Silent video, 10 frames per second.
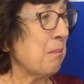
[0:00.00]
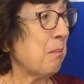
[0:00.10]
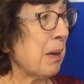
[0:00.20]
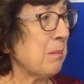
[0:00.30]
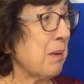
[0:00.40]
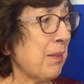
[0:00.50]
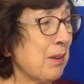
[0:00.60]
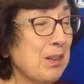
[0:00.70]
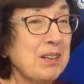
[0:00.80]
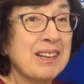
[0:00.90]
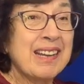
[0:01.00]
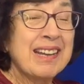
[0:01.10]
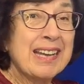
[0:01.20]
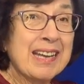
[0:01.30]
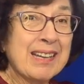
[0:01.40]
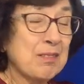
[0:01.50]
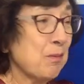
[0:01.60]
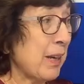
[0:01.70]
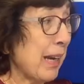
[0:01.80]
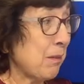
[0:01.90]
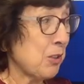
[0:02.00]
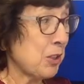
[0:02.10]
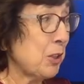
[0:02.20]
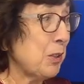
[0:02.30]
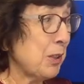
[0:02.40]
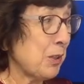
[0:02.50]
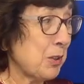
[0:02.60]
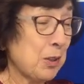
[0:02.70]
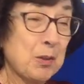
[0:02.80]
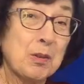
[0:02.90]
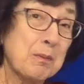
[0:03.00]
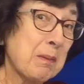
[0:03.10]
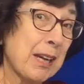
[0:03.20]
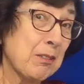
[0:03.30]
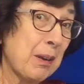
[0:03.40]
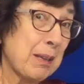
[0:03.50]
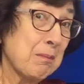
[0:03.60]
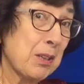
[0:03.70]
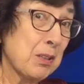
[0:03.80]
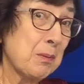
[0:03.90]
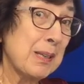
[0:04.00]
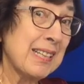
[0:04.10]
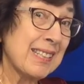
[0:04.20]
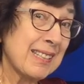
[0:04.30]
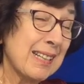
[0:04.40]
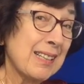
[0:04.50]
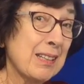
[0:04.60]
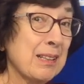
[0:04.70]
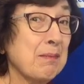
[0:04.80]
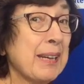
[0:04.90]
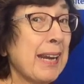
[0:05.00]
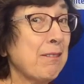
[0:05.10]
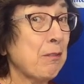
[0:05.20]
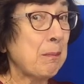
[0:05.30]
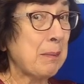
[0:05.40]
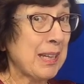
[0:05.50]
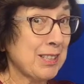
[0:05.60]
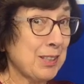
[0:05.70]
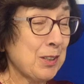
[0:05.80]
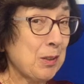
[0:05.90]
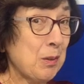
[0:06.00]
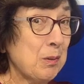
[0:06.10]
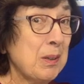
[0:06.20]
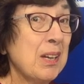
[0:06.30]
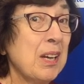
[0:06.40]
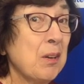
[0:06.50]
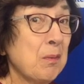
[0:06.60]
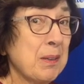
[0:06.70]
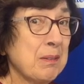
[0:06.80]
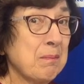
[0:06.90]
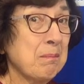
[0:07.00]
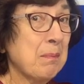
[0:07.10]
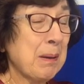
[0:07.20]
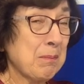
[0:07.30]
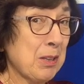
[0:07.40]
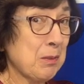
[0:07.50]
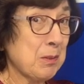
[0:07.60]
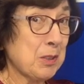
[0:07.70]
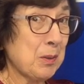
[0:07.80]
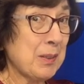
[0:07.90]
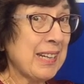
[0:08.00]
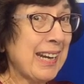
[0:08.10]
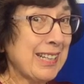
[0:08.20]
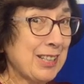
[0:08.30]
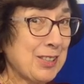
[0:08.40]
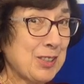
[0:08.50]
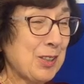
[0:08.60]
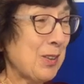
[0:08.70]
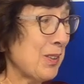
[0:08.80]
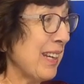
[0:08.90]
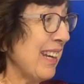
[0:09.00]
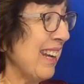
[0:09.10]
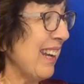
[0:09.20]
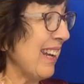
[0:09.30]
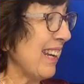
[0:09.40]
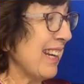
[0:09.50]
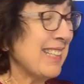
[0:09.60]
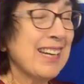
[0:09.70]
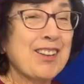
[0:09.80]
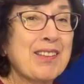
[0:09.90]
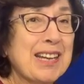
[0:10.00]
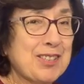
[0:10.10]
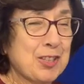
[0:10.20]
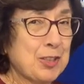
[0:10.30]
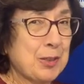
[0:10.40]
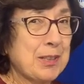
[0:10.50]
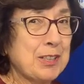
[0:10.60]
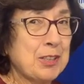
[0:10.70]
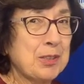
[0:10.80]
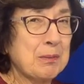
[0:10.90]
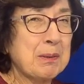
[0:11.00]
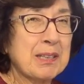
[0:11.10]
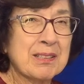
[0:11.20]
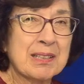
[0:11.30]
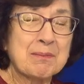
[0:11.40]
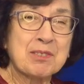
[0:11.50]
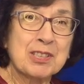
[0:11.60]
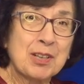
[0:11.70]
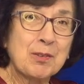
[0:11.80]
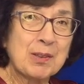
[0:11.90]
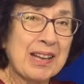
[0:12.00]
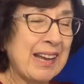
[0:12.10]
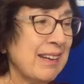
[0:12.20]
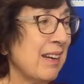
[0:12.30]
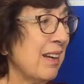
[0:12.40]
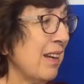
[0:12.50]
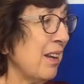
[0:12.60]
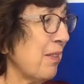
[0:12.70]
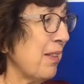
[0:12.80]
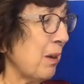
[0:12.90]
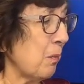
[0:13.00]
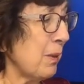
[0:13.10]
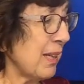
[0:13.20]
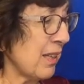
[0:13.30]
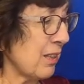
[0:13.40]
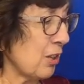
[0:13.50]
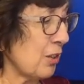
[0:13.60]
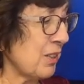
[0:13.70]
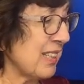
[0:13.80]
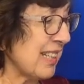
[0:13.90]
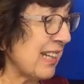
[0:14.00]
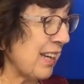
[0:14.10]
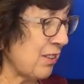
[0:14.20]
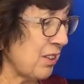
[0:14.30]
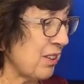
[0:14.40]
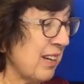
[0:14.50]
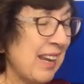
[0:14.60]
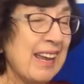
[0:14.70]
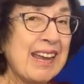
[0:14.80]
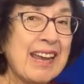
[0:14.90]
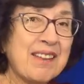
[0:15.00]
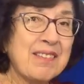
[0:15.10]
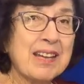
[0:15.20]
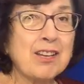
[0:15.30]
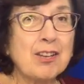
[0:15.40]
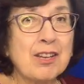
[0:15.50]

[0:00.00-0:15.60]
my mother. And when I was 2 years old, my grandmother, Juelita, they came from Mexico when my mother was only 8 years old. And I tell that story too, because I'm so glad that we can learn together and that